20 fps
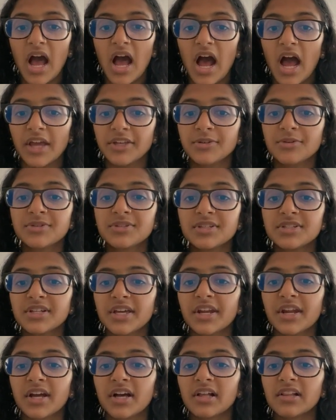I used the
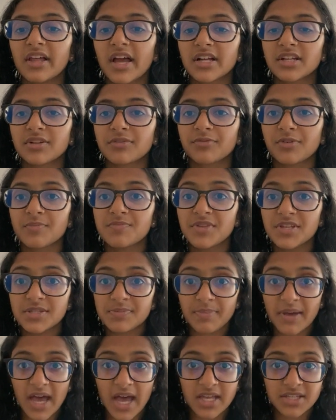data collected from this
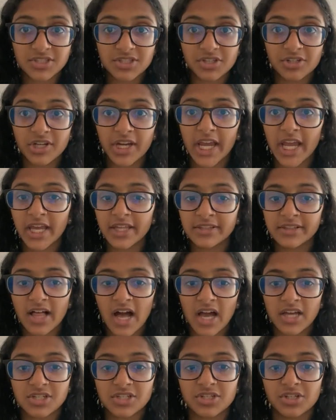past year and
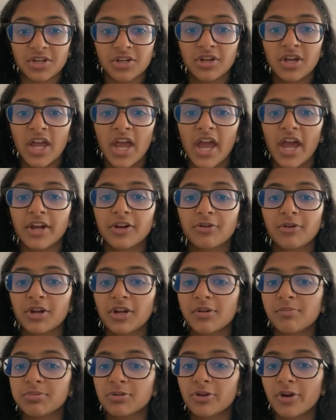last year and
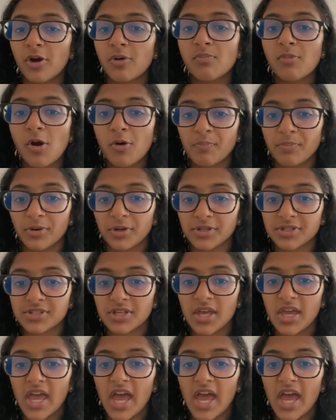created Pluto notebooks,